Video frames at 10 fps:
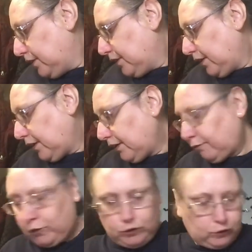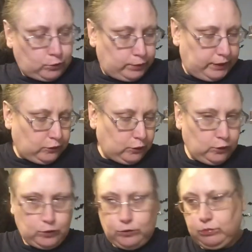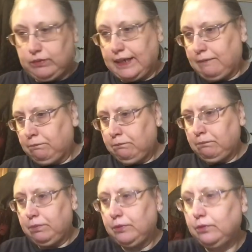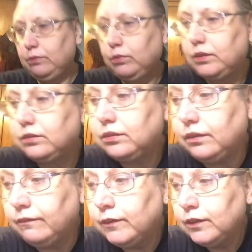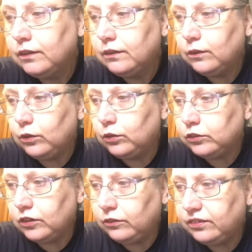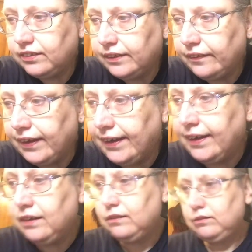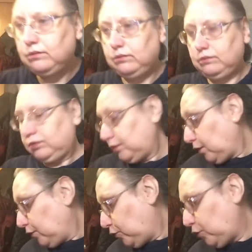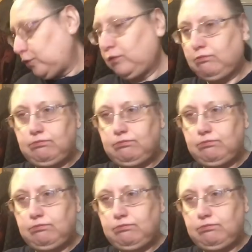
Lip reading: I've got Squidge All Damp, which can also sit there. And we've got a chunk